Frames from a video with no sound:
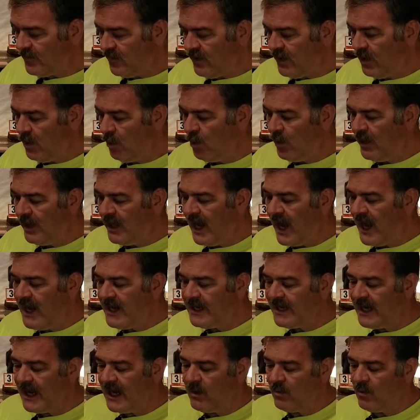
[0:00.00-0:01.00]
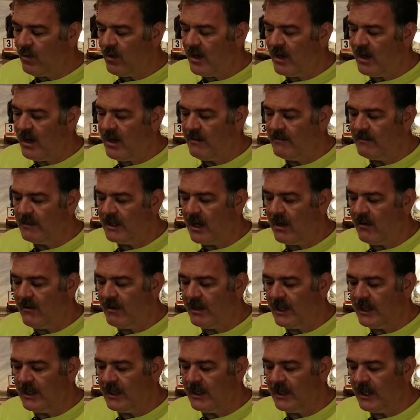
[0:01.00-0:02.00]
When I get where I'm
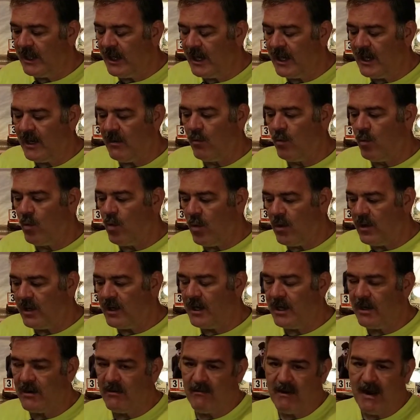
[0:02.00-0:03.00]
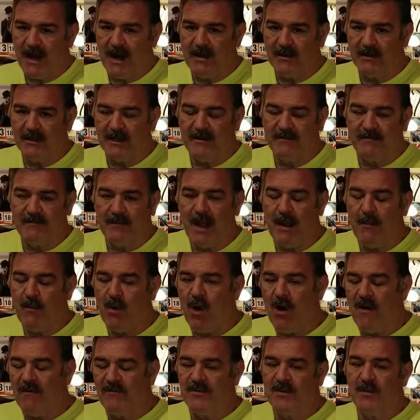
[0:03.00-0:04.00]
going and I'm walking around, I'm
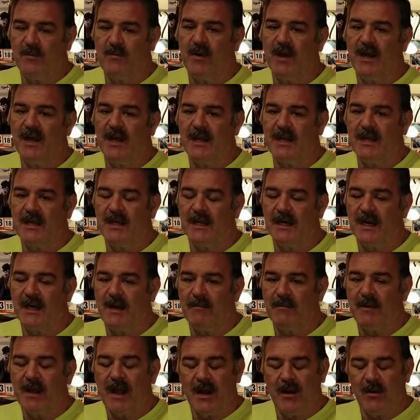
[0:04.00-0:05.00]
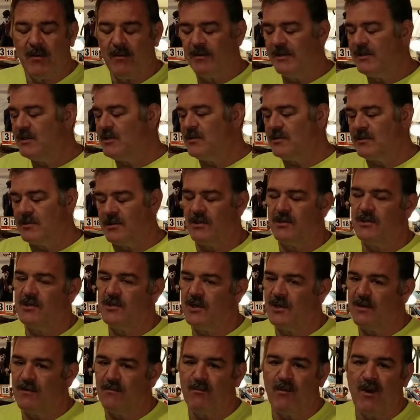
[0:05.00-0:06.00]
off the bike, and I always use the
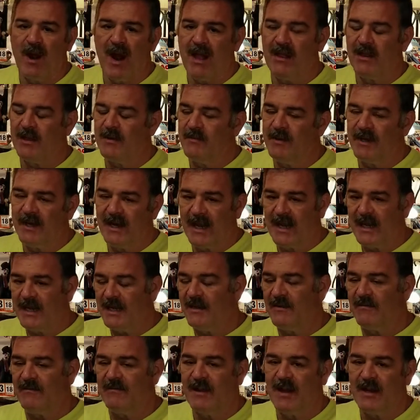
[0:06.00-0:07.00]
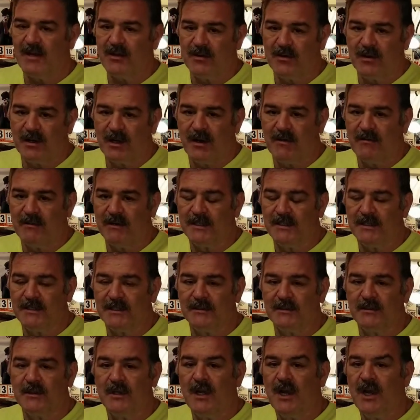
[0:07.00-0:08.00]
term rally, but any event you're going
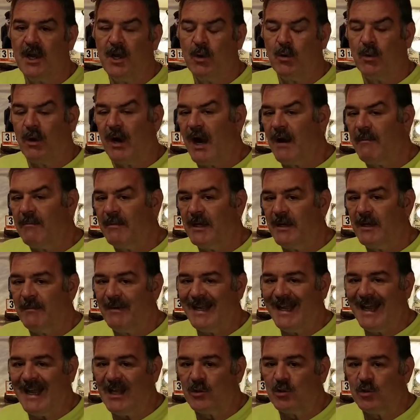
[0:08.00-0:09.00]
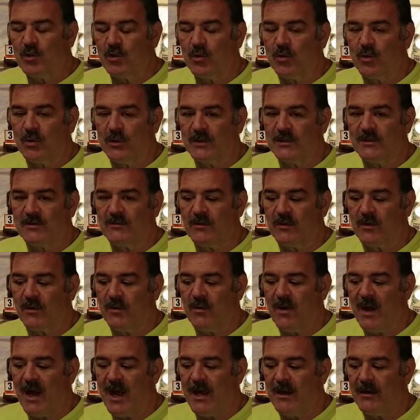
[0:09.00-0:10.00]
to where I'm going to be outdoors for a
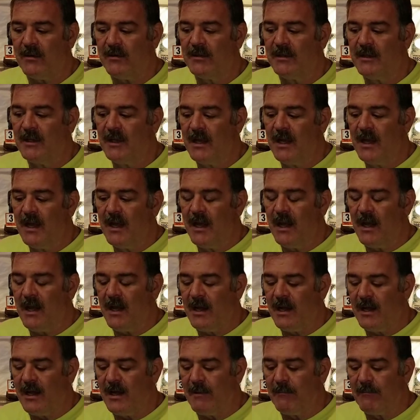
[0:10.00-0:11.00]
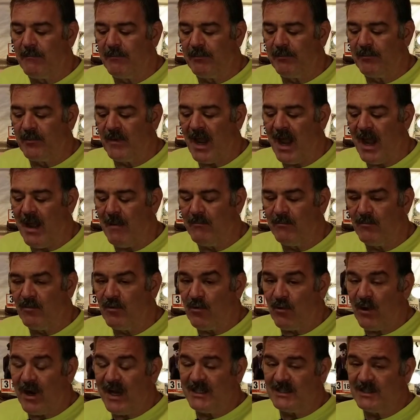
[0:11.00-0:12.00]
while, I'm
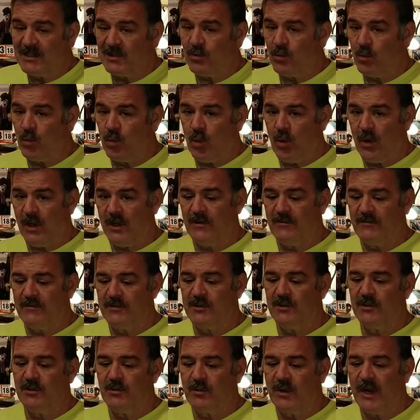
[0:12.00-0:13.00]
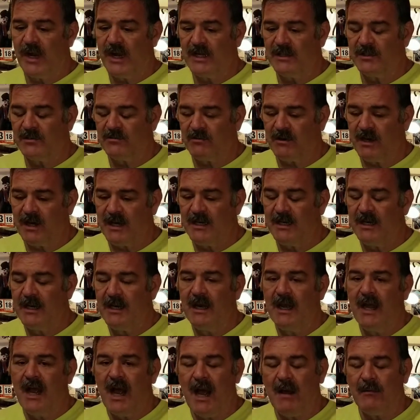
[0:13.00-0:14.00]
dressed one of two ways, right?
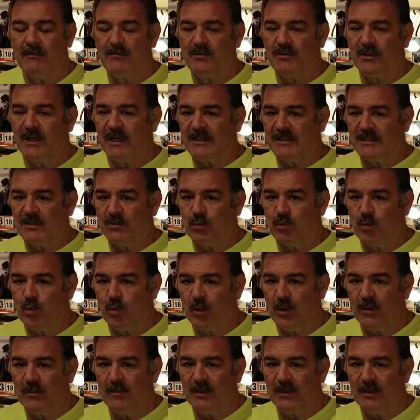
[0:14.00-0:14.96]
I'm dressed warm